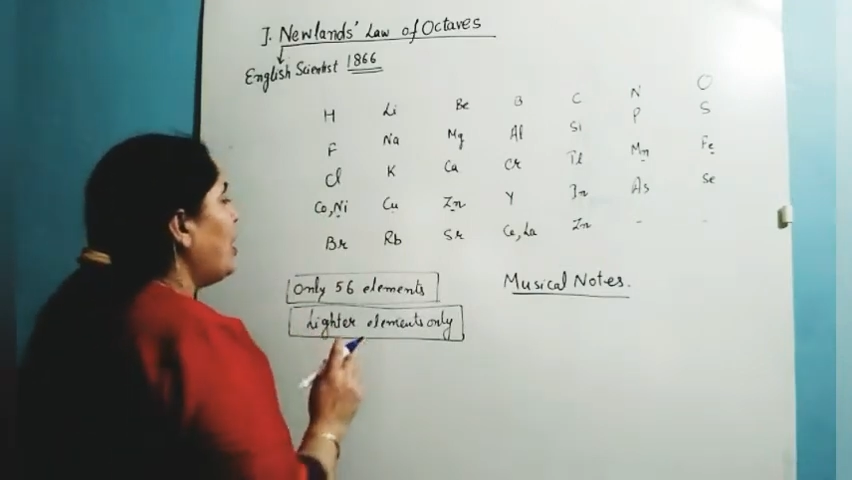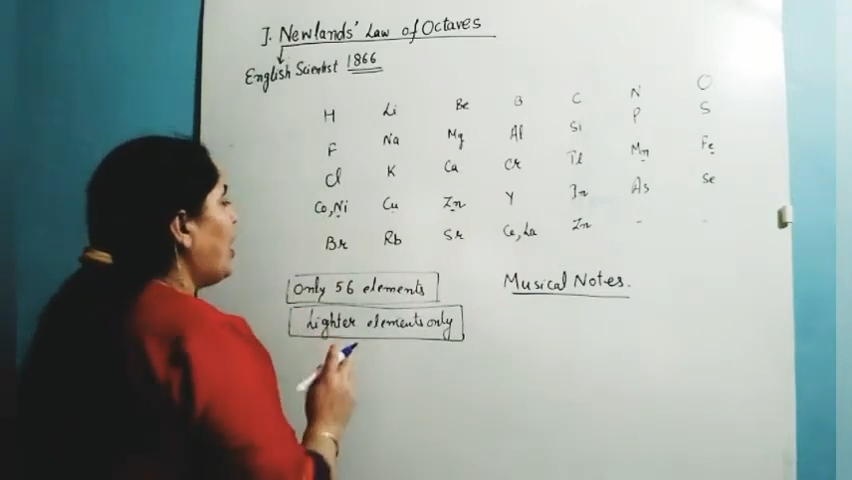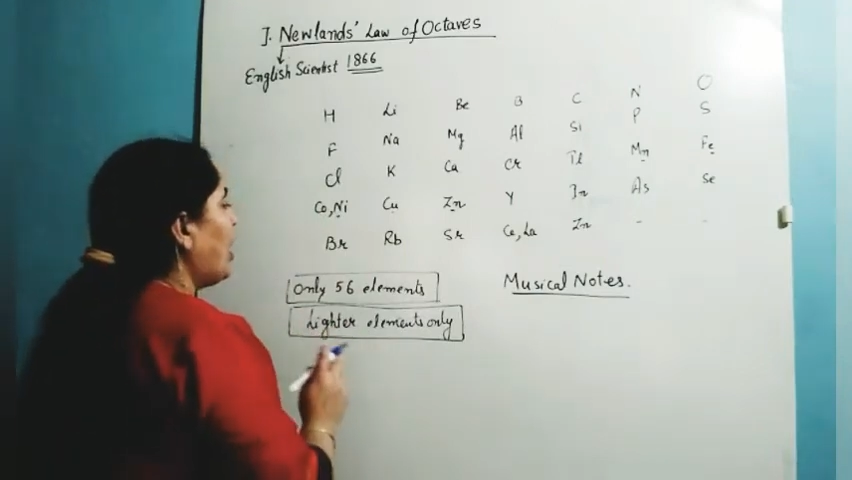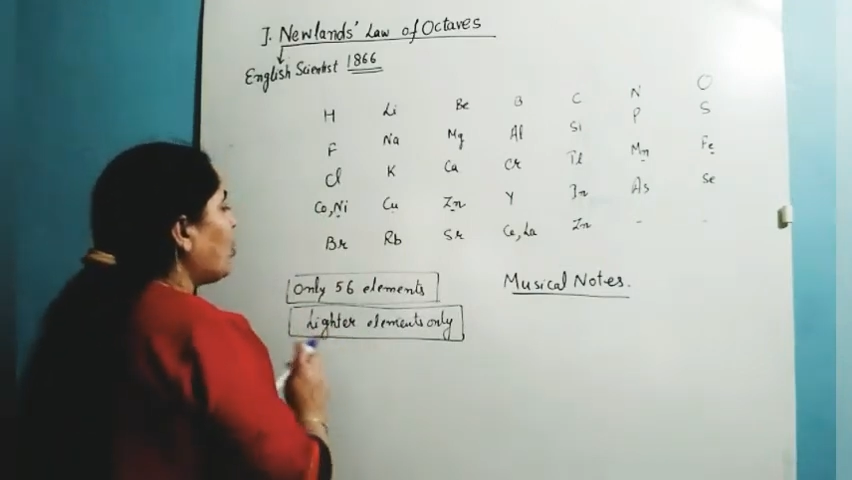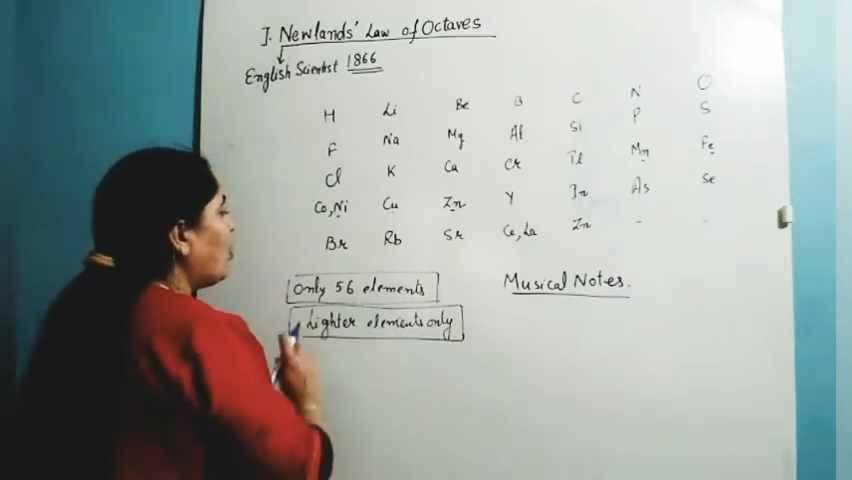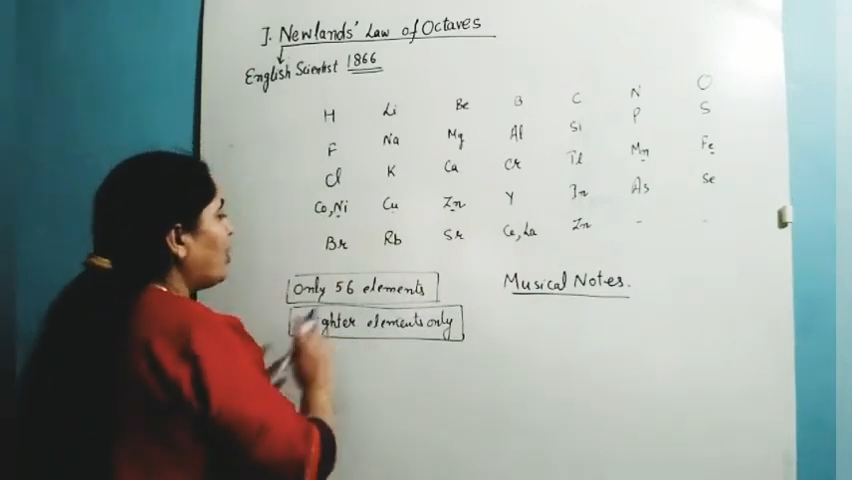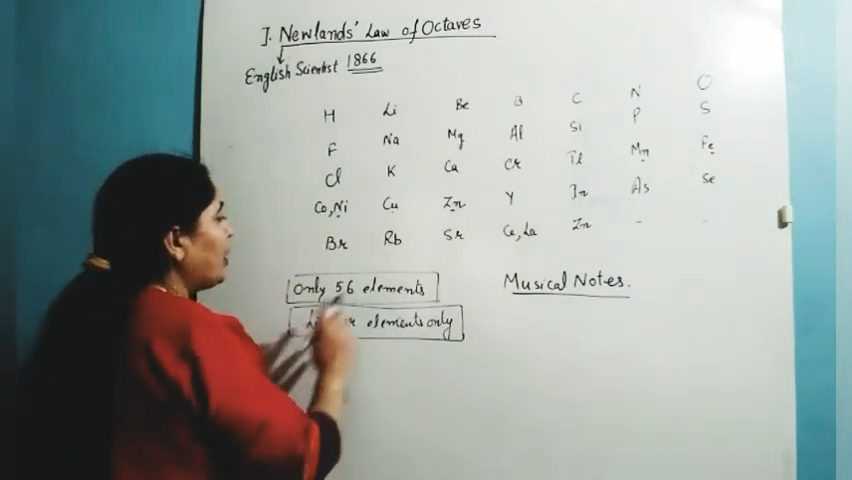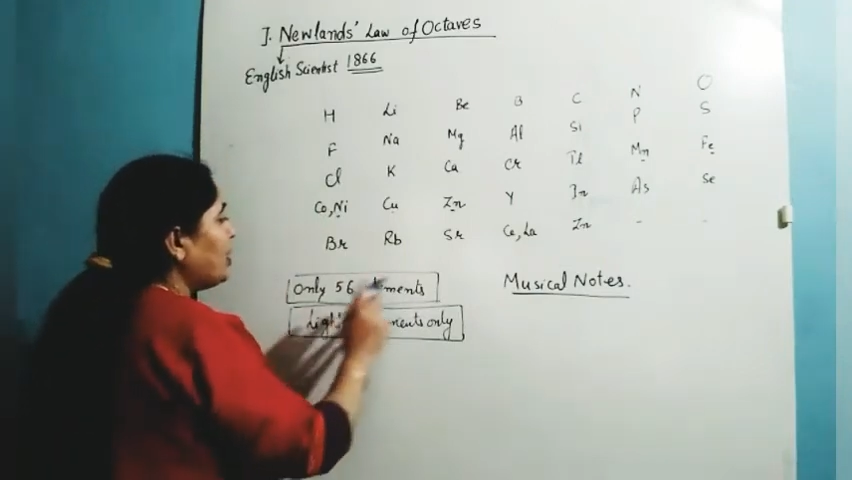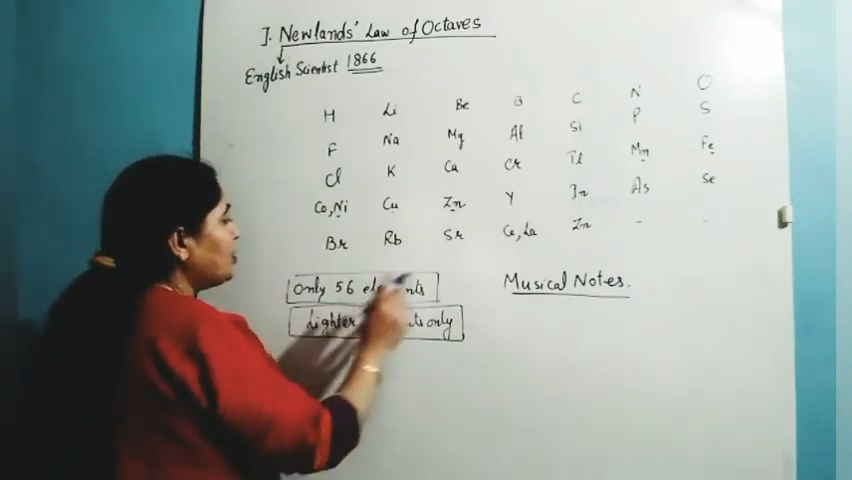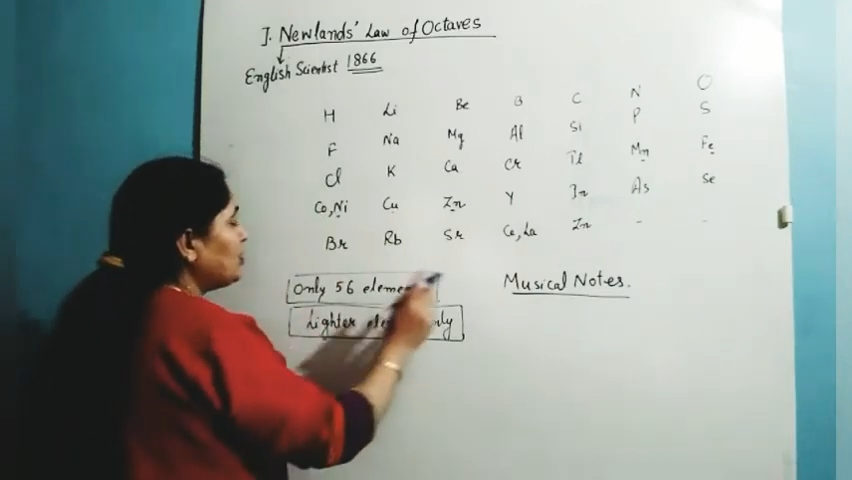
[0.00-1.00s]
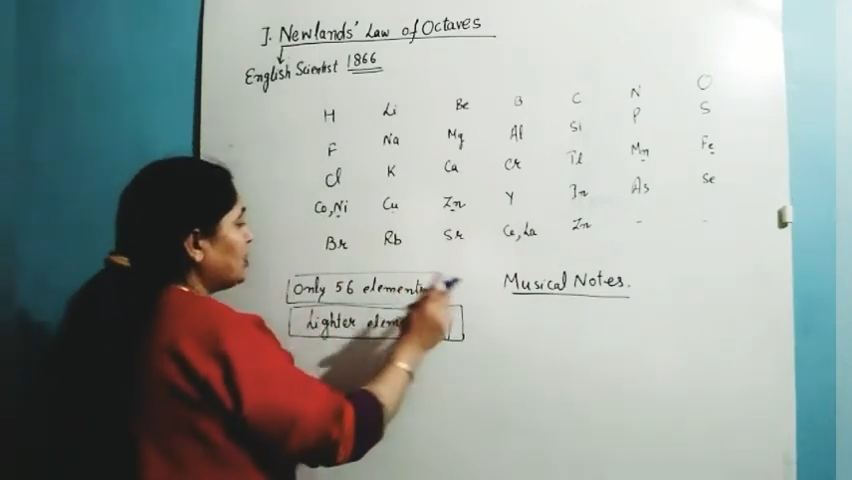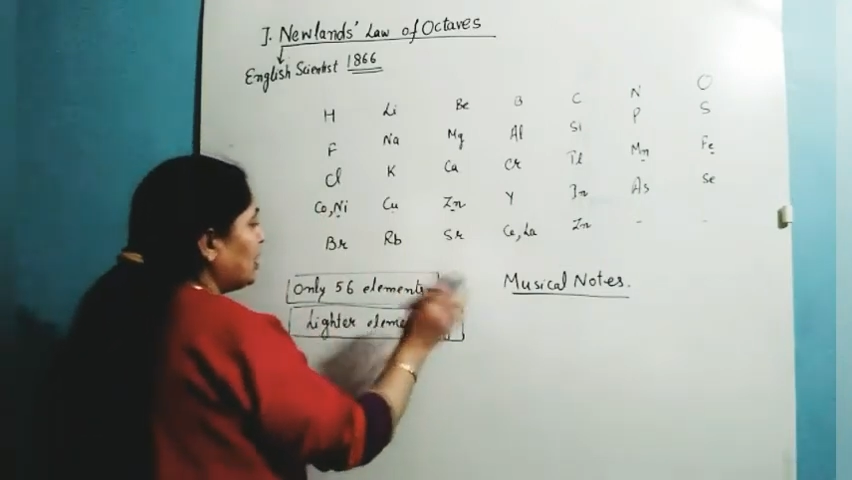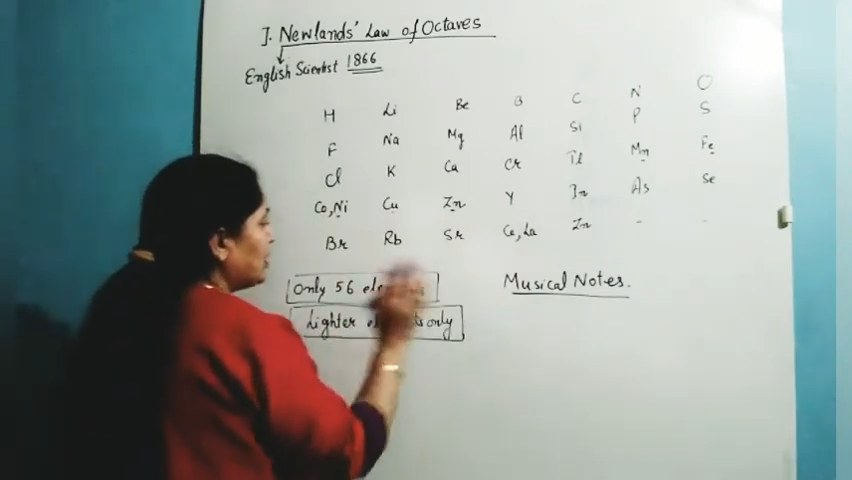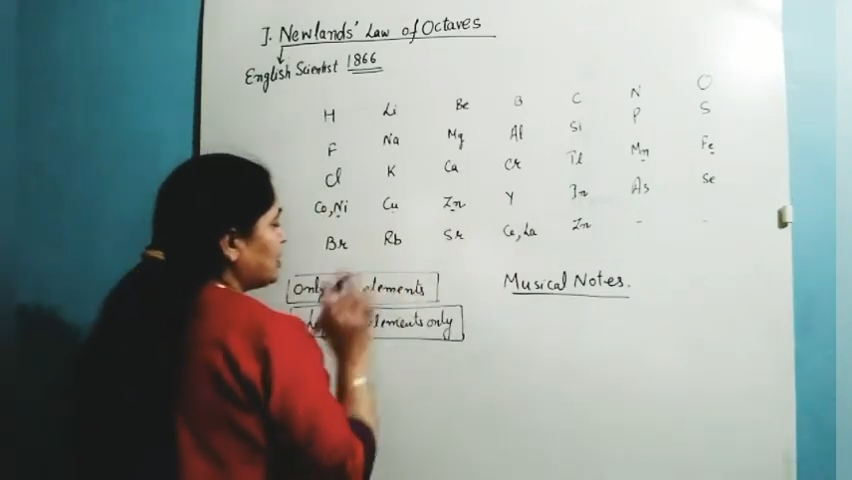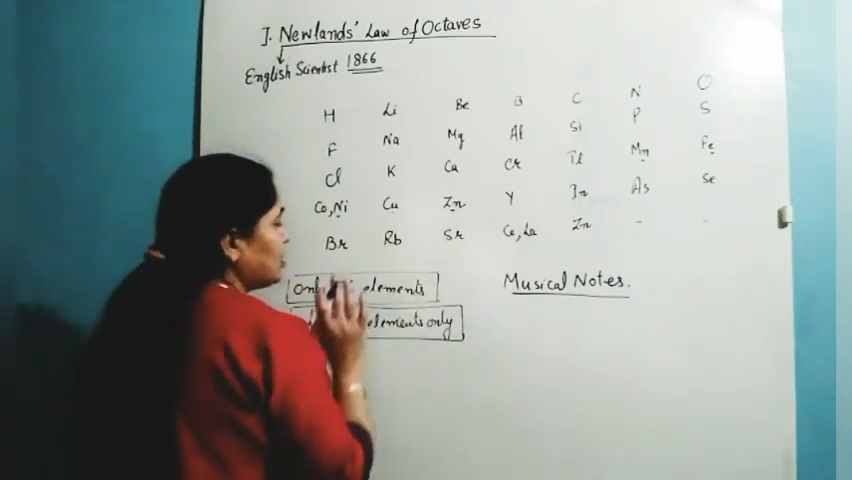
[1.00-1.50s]
According to
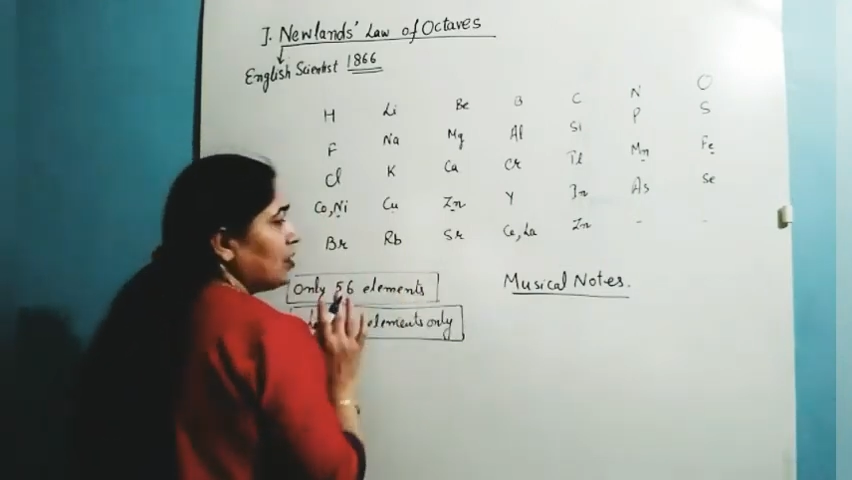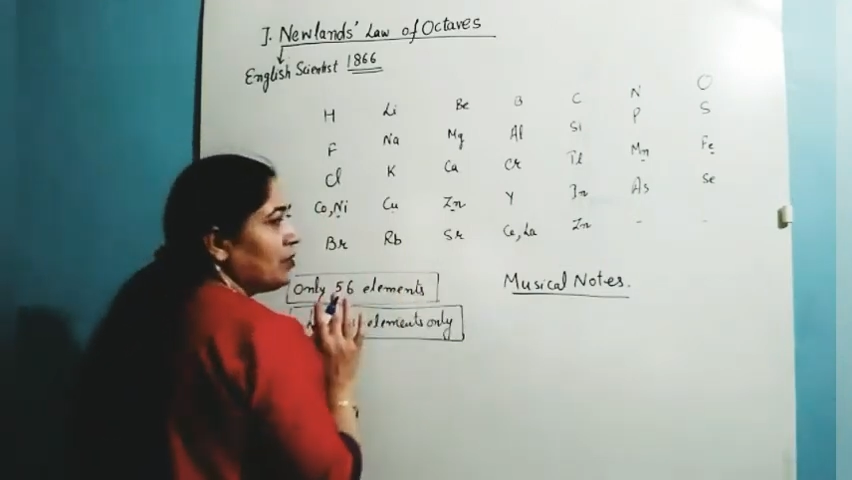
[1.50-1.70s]
this